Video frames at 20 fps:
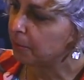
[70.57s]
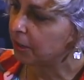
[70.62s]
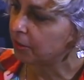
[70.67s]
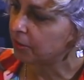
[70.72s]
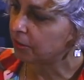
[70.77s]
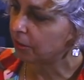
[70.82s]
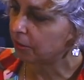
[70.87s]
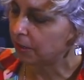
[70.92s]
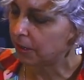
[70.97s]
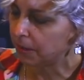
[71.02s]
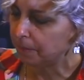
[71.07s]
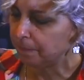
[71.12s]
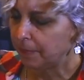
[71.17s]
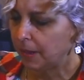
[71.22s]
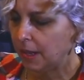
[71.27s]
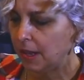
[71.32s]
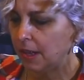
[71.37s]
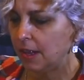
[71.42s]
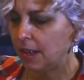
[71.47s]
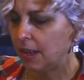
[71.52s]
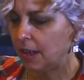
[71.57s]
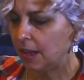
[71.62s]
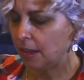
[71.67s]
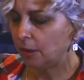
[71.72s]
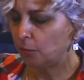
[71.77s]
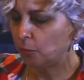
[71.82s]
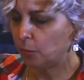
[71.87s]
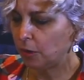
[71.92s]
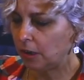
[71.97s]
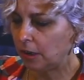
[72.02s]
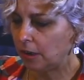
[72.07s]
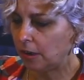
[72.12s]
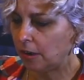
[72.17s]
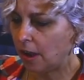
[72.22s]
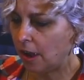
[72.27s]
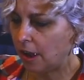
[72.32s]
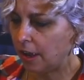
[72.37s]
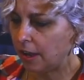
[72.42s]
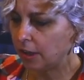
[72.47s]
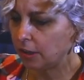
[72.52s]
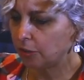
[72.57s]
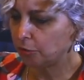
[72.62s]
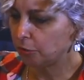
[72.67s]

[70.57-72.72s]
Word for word: Minnesota, and where I